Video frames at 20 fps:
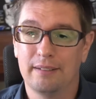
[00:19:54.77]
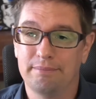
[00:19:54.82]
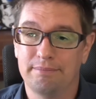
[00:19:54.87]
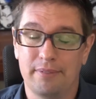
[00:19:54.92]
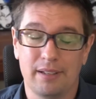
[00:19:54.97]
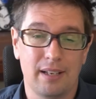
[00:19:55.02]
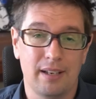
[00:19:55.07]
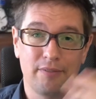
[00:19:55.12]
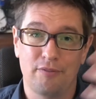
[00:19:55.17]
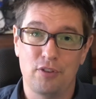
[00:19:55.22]

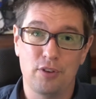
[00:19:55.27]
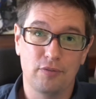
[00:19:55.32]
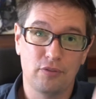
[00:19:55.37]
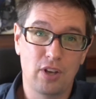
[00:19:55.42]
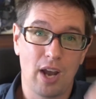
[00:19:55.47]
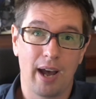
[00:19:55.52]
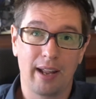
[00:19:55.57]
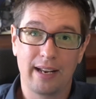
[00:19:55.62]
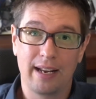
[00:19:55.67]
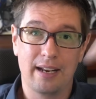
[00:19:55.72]
if you've
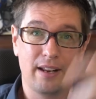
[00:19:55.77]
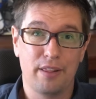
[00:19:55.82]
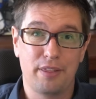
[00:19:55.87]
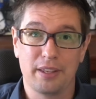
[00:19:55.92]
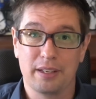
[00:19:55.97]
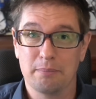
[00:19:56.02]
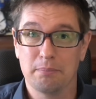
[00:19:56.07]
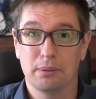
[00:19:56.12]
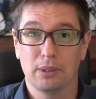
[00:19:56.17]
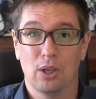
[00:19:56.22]
got
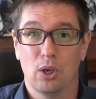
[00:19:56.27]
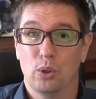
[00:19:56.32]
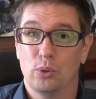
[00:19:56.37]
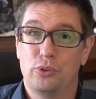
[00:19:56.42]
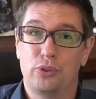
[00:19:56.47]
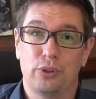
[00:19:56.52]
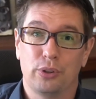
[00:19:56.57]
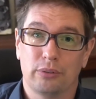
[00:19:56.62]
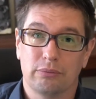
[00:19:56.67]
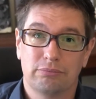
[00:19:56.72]
anything below
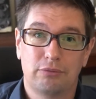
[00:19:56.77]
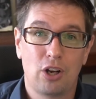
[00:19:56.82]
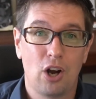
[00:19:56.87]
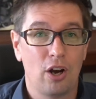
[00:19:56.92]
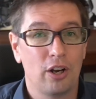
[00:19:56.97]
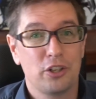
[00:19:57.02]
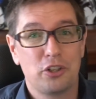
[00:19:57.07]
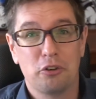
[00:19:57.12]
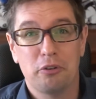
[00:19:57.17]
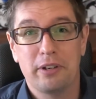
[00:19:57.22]
to
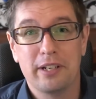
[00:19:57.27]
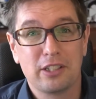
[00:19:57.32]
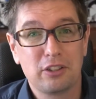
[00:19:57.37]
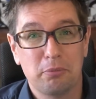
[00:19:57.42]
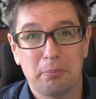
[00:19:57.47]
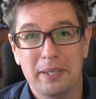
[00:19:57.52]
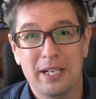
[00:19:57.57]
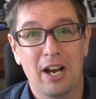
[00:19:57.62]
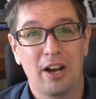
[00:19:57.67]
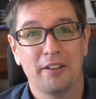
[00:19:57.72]
contradict
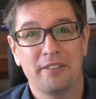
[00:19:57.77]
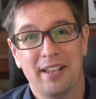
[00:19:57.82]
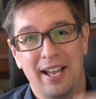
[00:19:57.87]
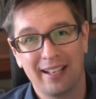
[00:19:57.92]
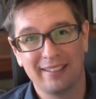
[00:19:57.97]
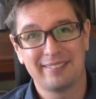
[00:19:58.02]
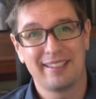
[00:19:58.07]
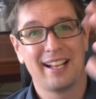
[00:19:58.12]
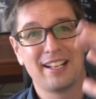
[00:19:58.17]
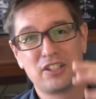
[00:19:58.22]
me on that,
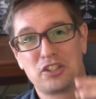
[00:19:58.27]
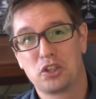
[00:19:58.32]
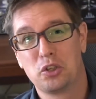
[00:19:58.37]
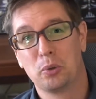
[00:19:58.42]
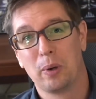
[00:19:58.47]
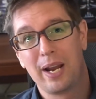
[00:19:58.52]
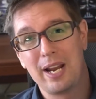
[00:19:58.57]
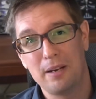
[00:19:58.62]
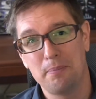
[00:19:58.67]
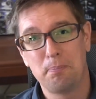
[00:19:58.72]
that's
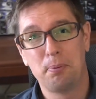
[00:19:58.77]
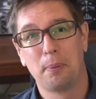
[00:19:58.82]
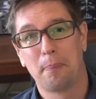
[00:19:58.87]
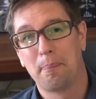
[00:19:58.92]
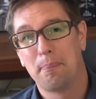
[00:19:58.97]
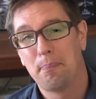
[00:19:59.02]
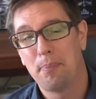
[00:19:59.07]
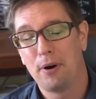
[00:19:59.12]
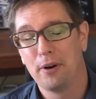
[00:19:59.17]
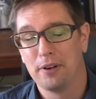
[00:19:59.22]
great.
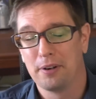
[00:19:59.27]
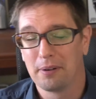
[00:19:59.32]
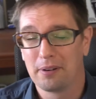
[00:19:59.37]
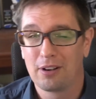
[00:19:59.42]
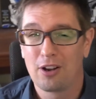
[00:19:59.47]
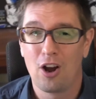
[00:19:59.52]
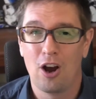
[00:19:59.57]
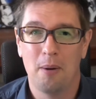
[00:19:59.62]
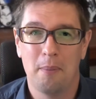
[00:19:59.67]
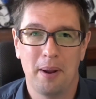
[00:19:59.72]
Put a
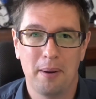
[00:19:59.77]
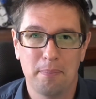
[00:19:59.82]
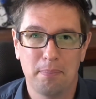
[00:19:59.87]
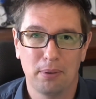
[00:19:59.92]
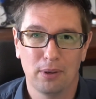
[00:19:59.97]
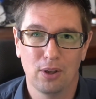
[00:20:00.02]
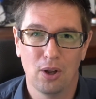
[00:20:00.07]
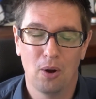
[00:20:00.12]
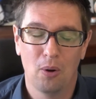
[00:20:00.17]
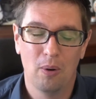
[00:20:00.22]
comment
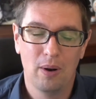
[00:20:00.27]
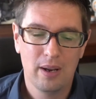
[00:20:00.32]
below.